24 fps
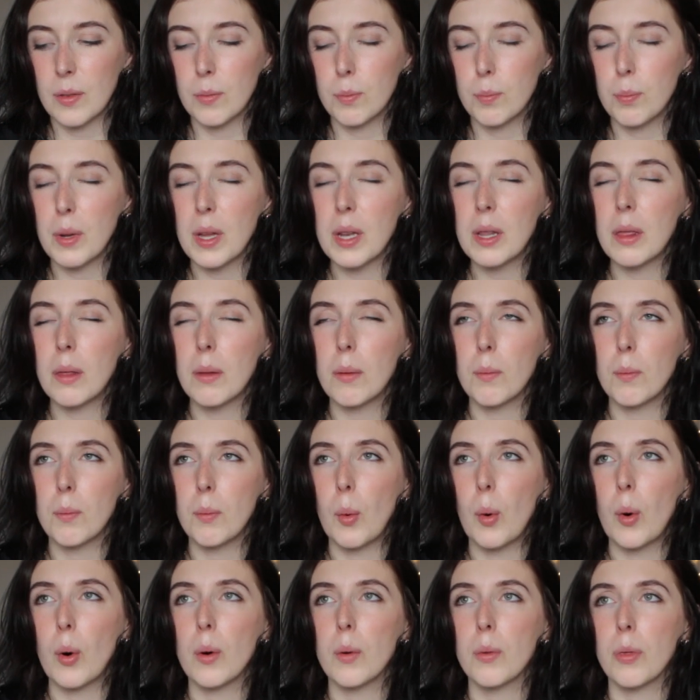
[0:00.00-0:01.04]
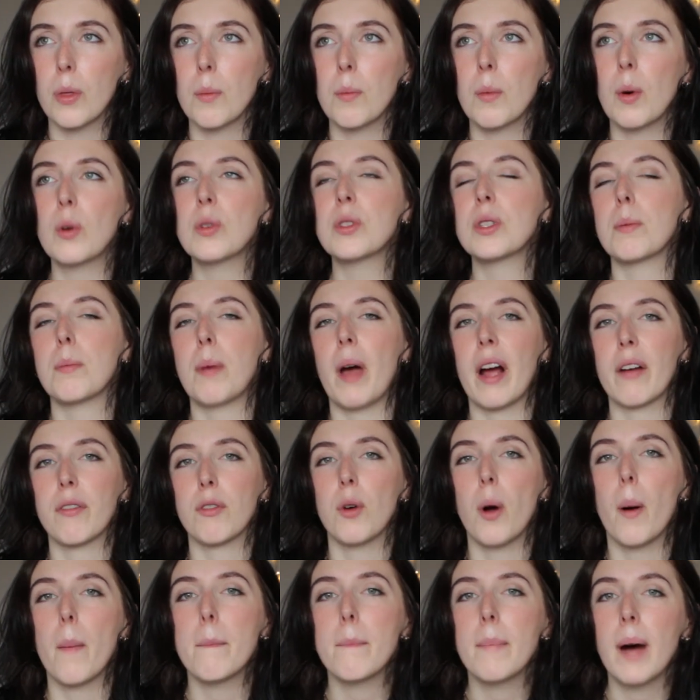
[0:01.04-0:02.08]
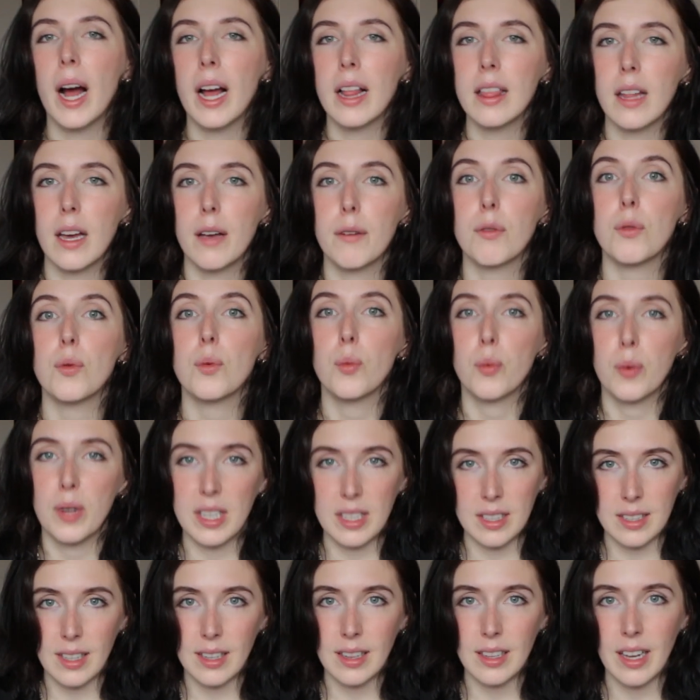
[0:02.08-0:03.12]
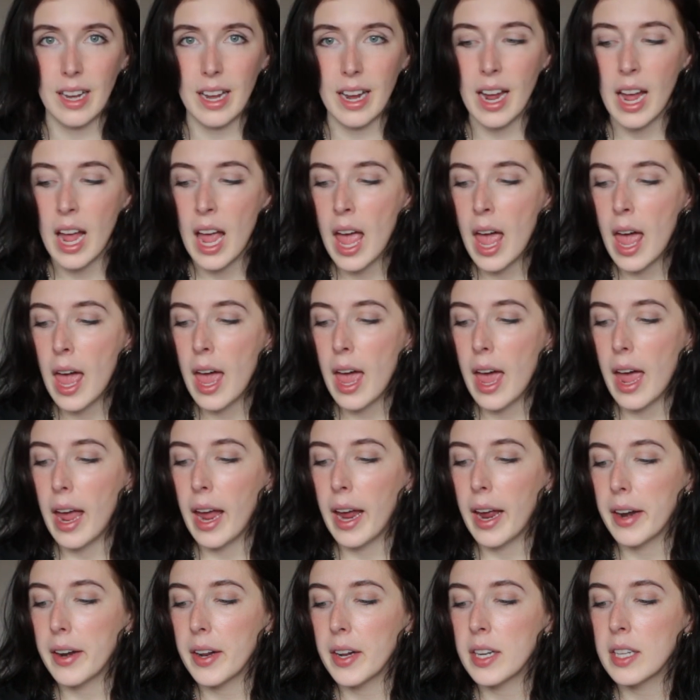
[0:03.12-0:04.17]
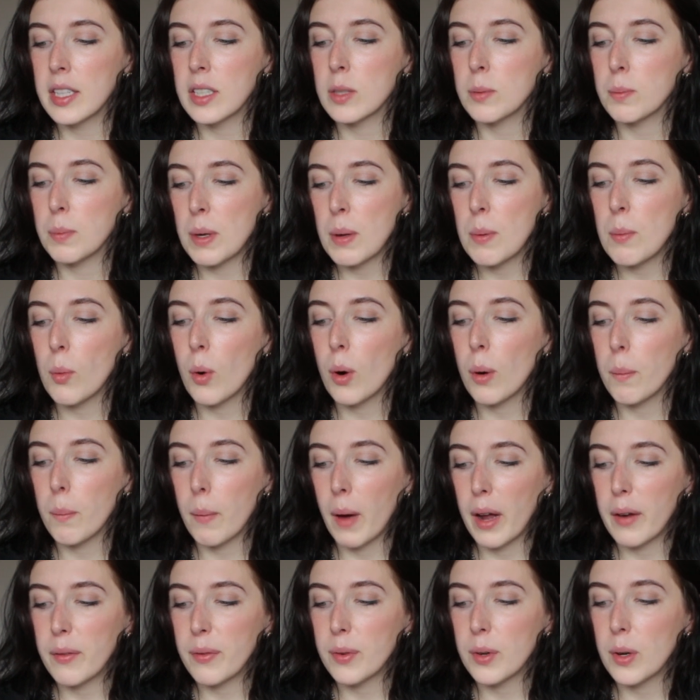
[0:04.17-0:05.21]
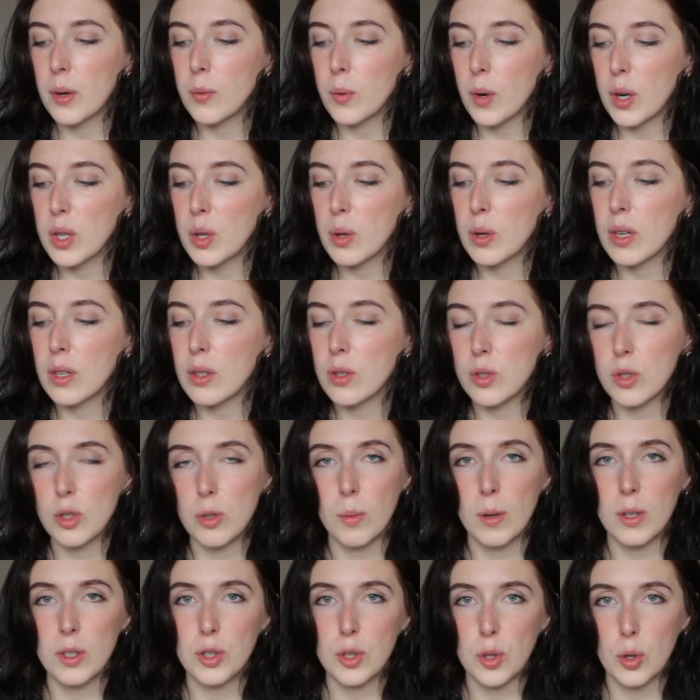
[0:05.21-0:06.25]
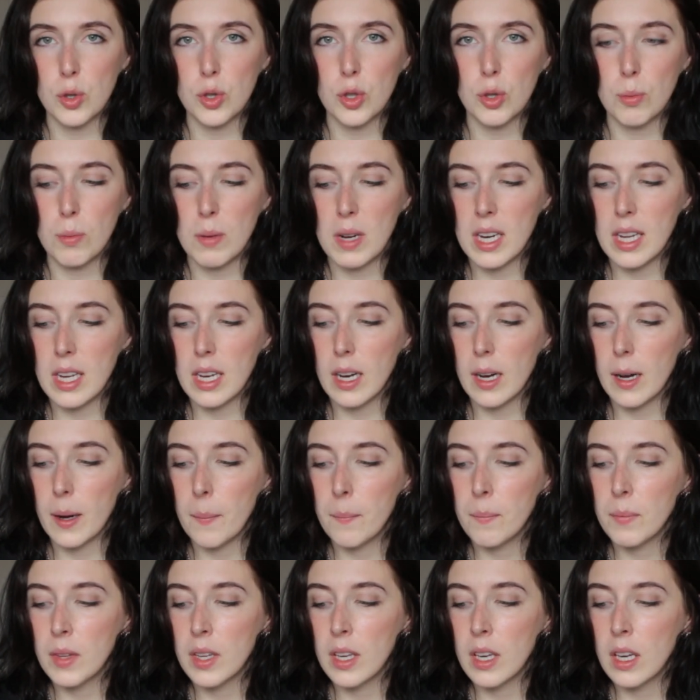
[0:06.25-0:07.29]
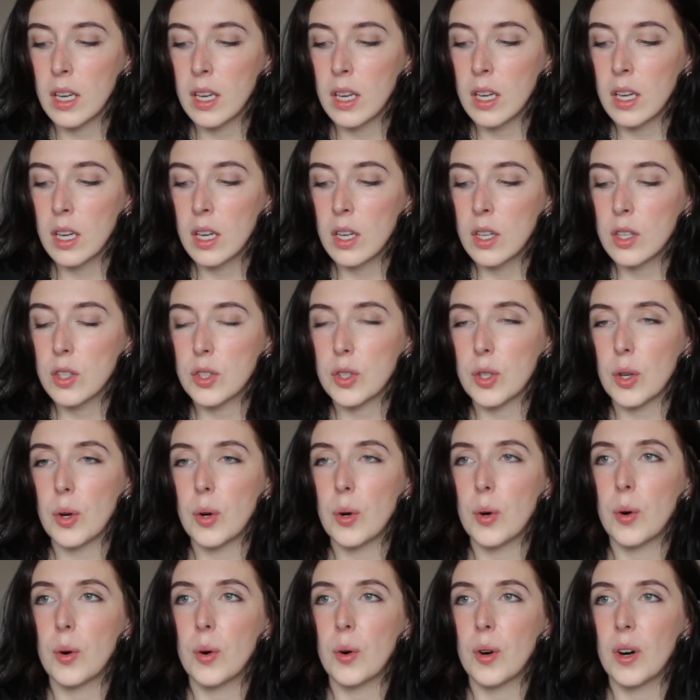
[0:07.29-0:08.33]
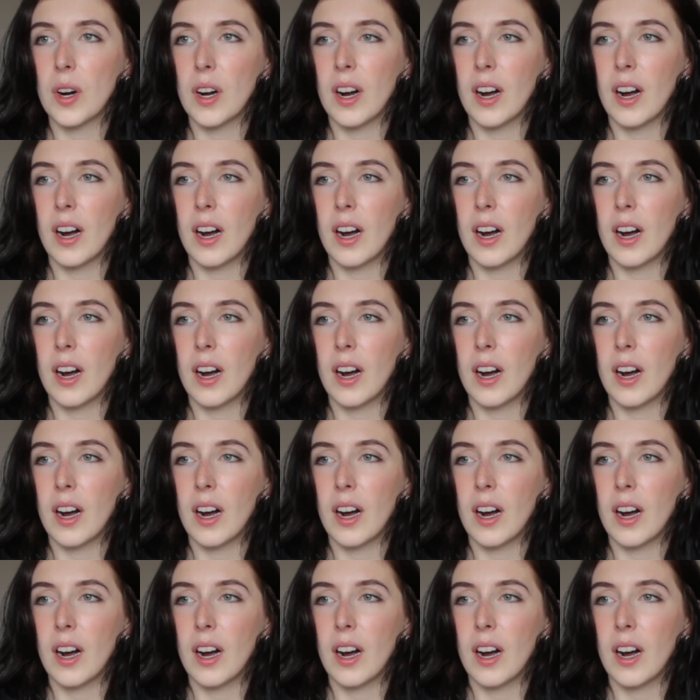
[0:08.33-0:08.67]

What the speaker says: been the most impactful in my life recently, and it is be more mindful of what you consume on social media. So